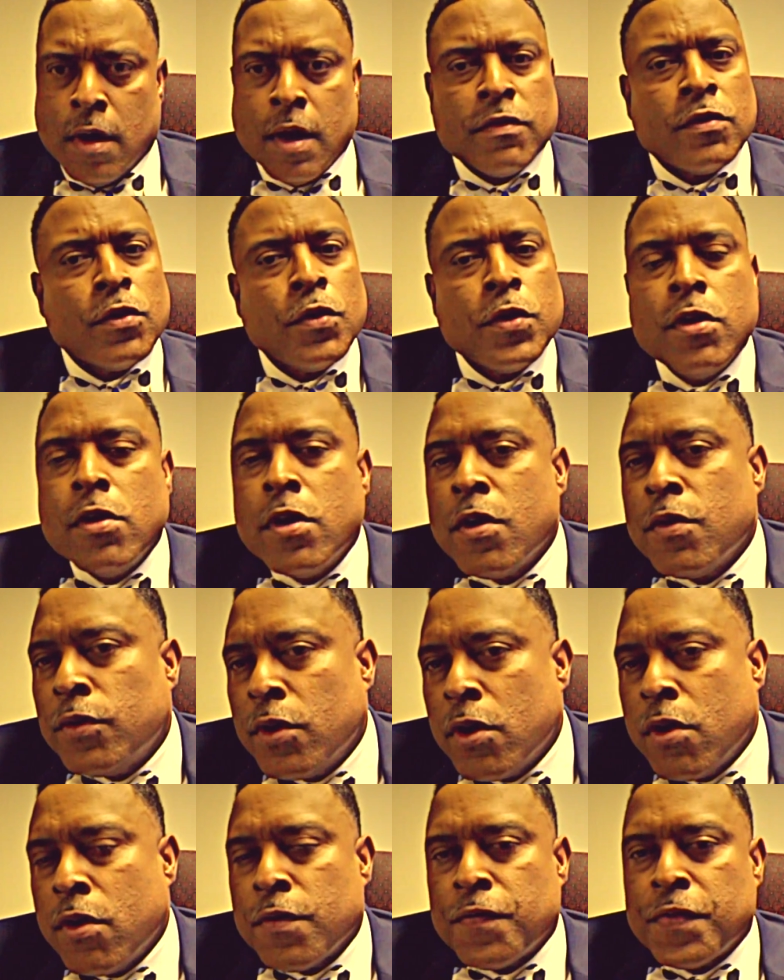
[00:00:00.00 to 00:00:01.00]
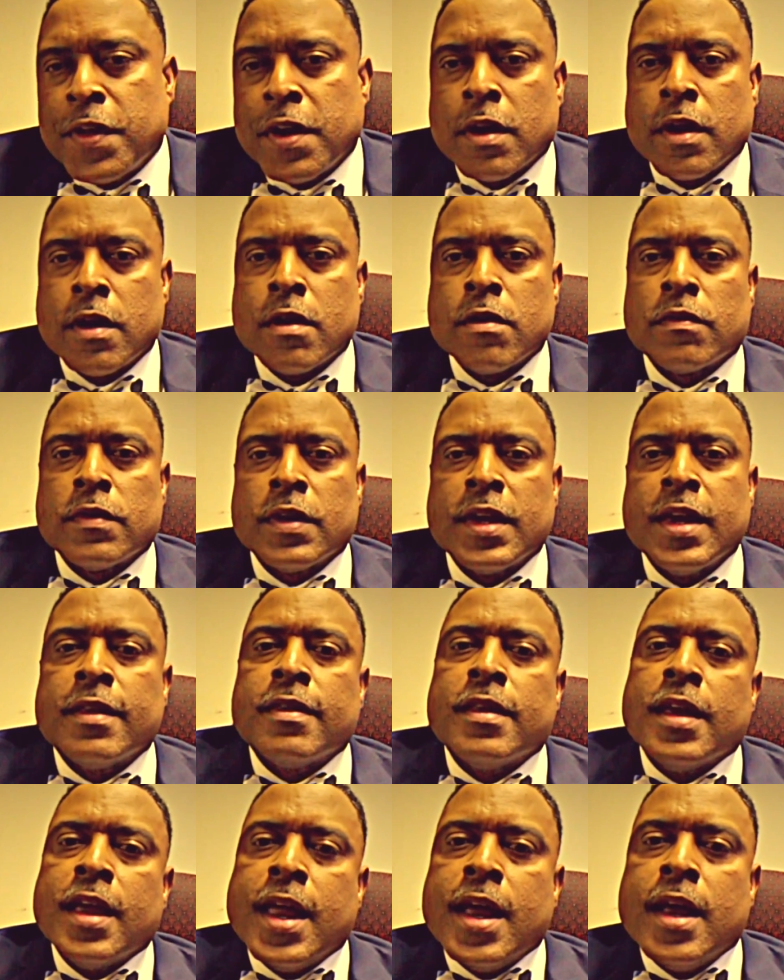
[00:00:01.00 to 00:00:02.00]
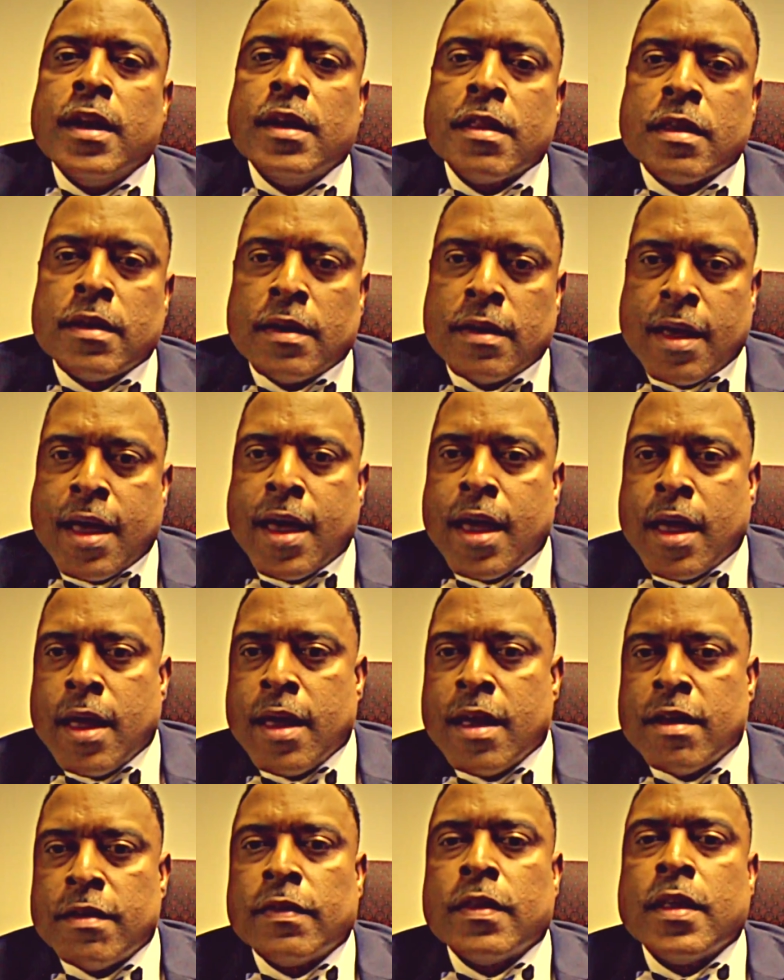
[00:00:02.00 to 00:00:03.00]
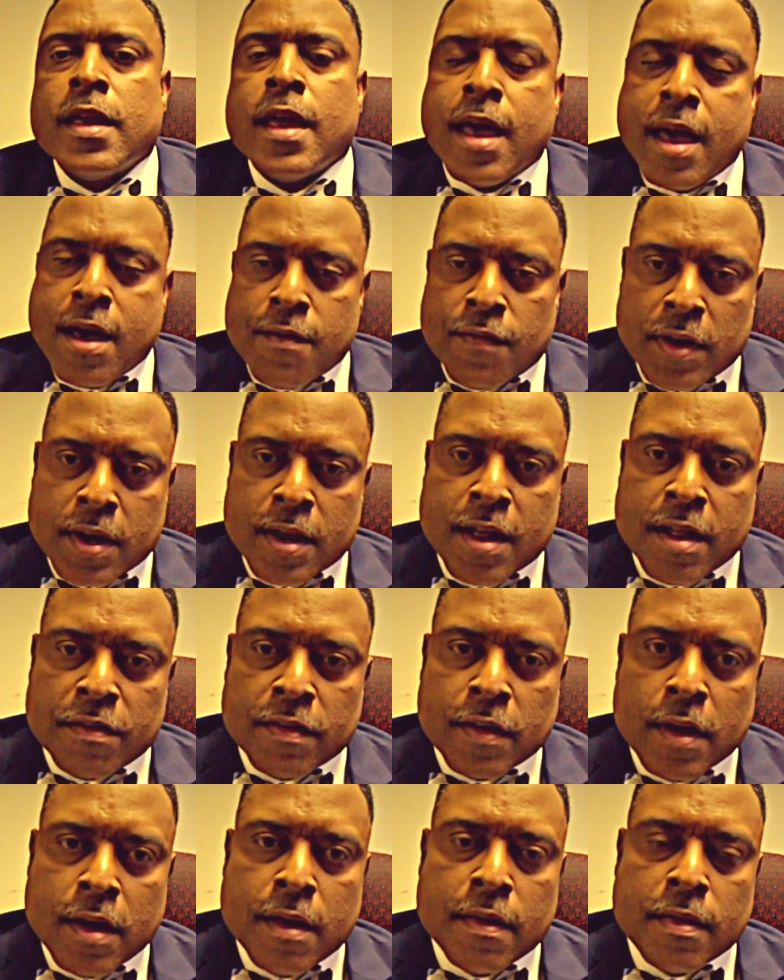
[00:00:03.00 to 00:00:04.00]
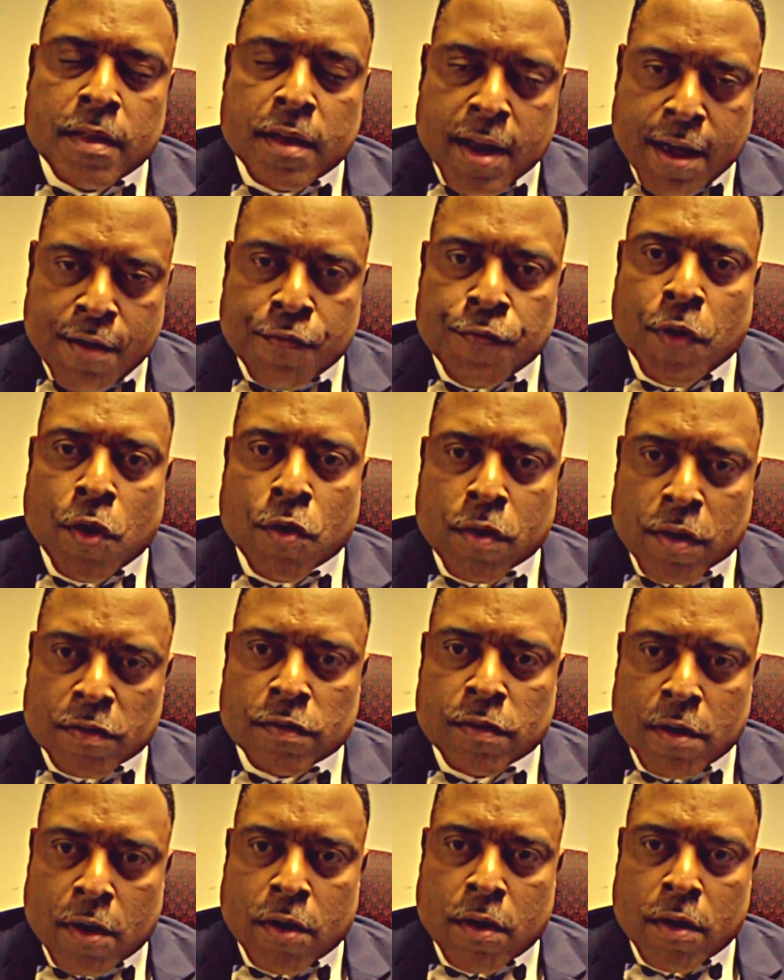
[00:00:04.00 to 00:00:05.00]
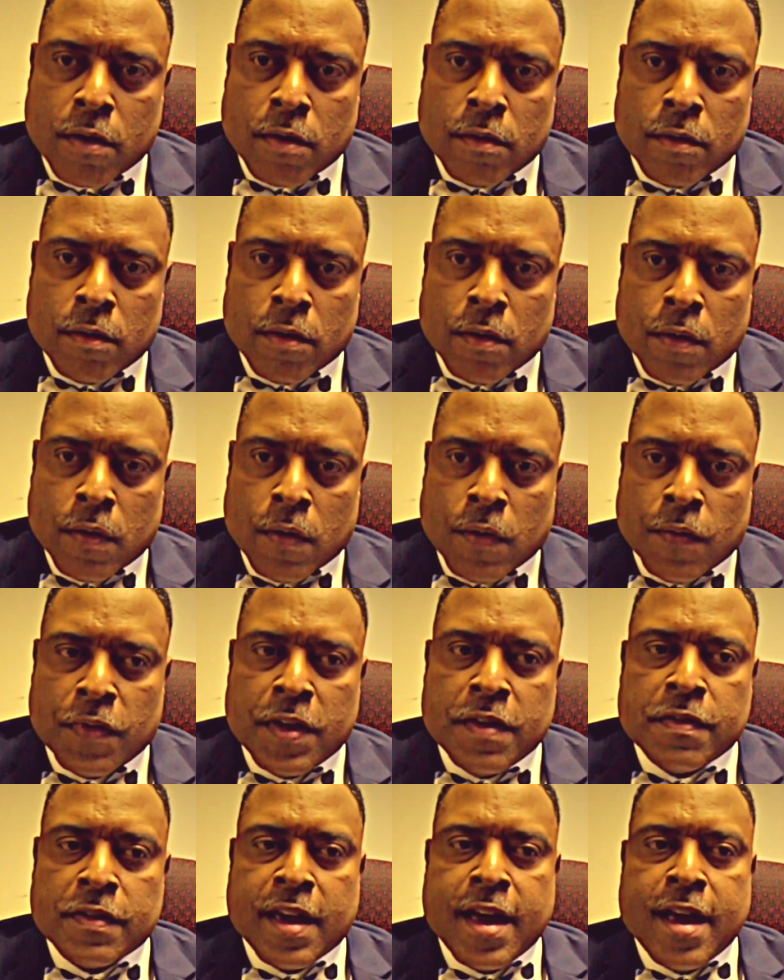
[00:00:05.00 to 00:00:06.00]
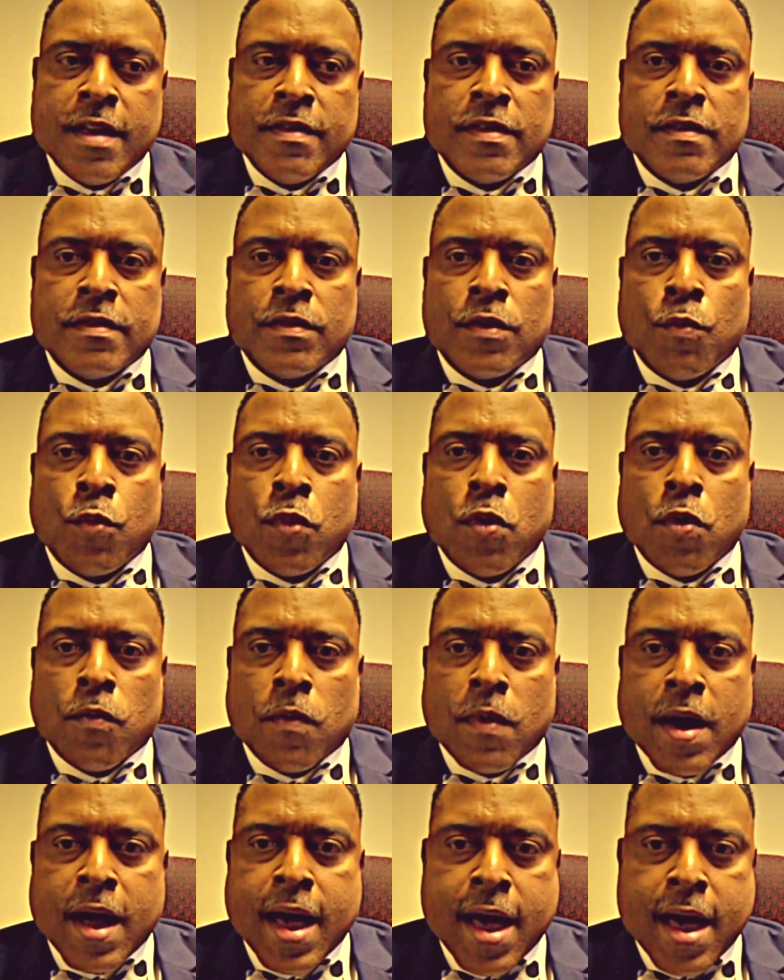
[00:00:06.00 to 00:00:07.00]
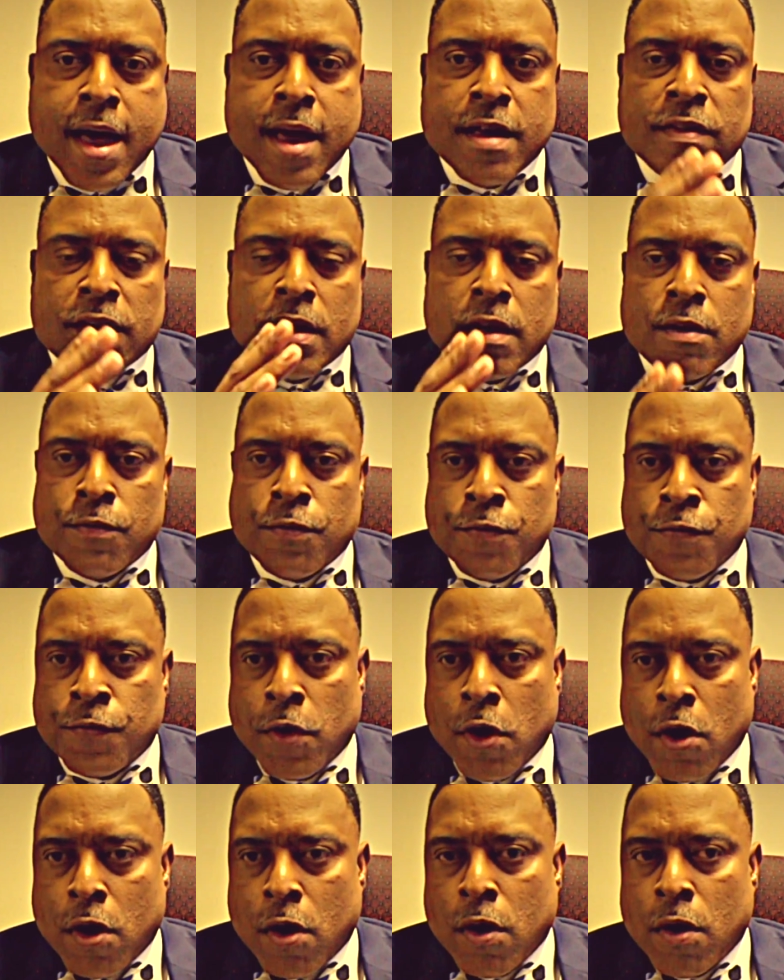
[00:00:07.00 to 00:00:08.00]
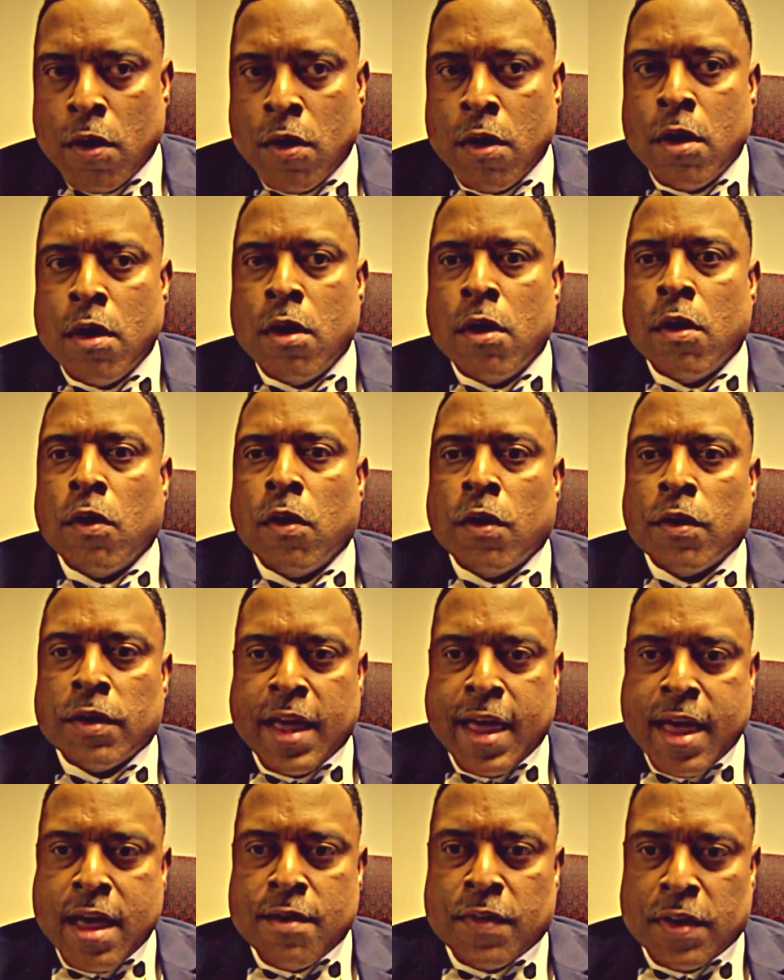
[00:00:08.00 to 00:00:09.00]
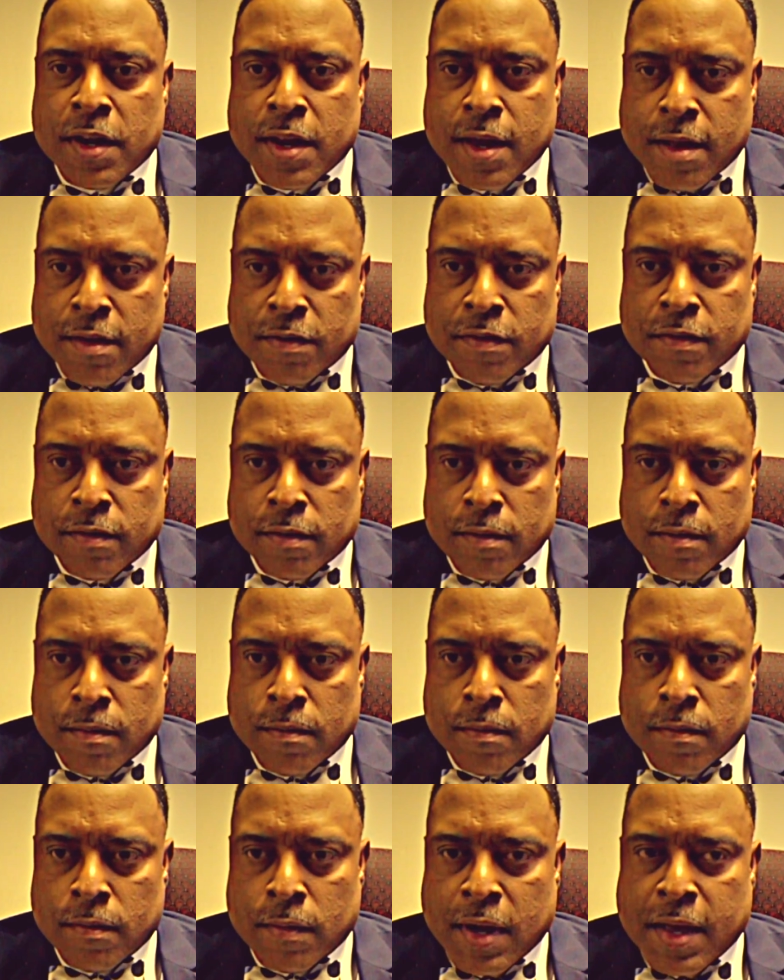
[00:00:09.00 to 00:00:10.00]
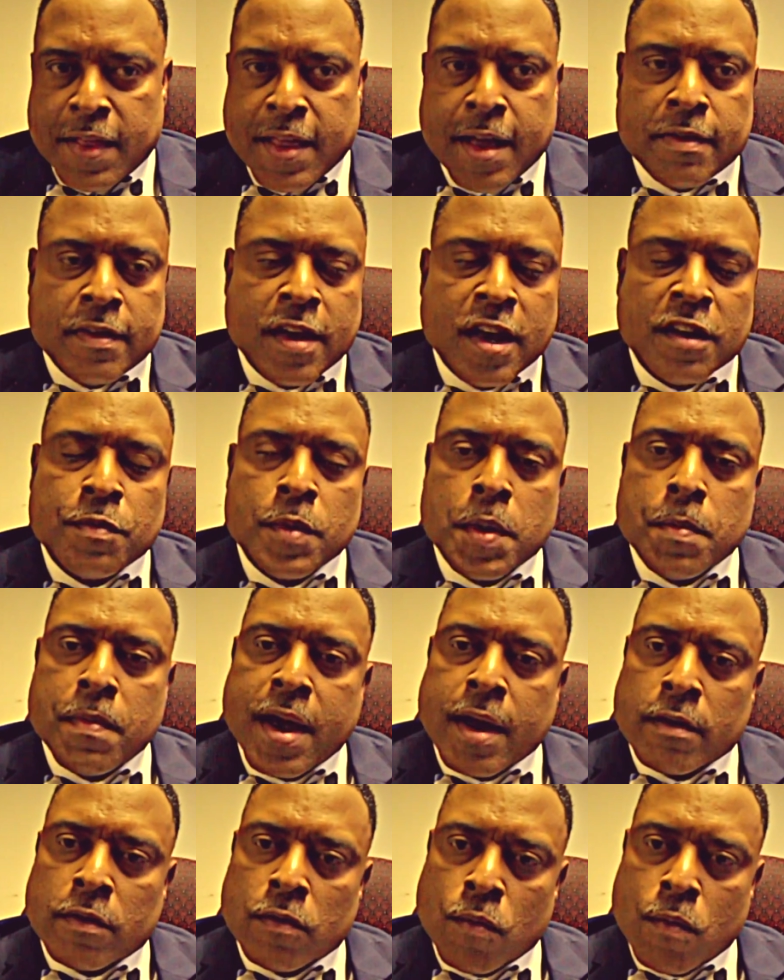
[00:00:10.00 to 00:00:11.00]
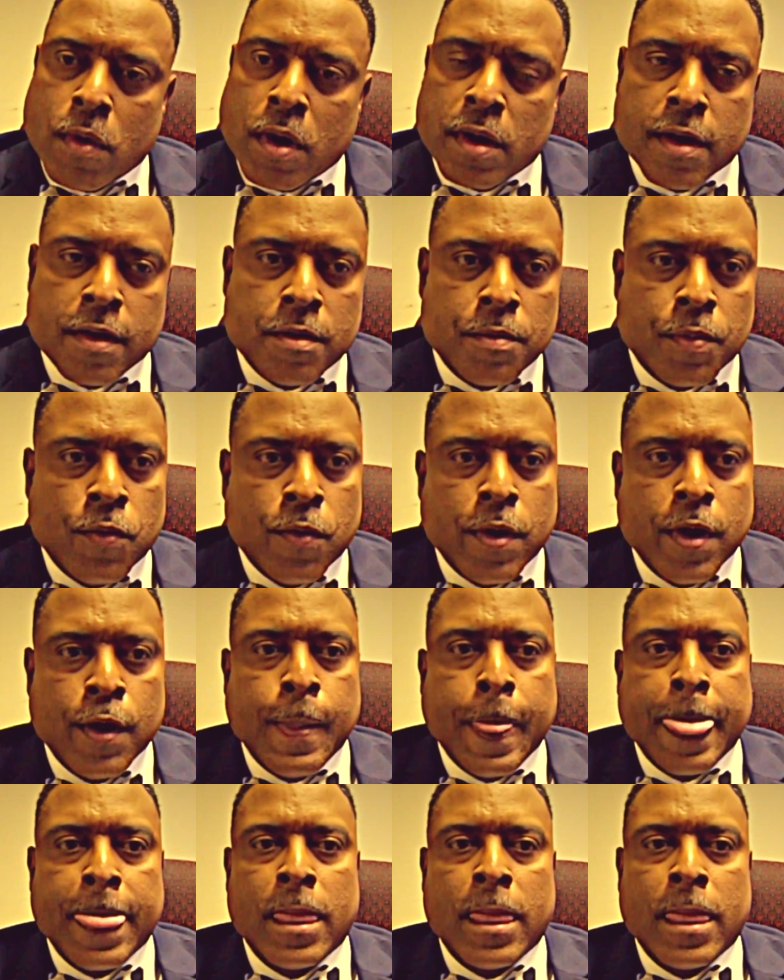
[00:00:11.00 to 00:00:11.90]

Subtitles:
So you don't know if they're guilty. At the end of the day, it's the evidence that I focus on. These cases will rise and fall on evidence. And that takes me back to one other point.